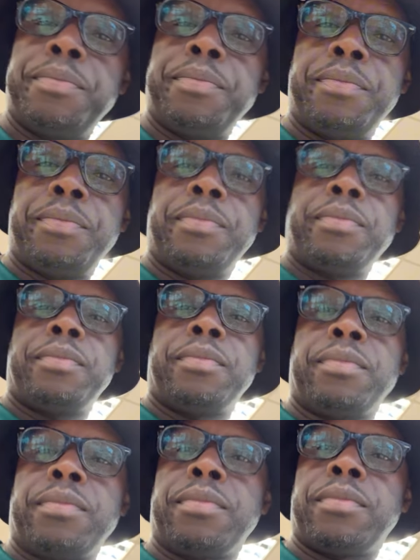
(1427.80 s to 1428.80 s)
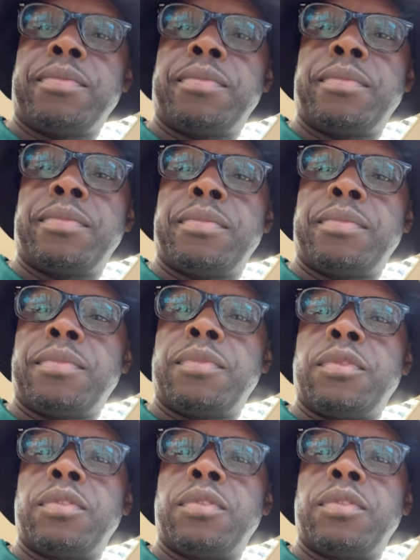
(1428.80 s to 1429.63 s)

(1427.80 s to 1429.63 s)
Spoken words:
Nobody speaks.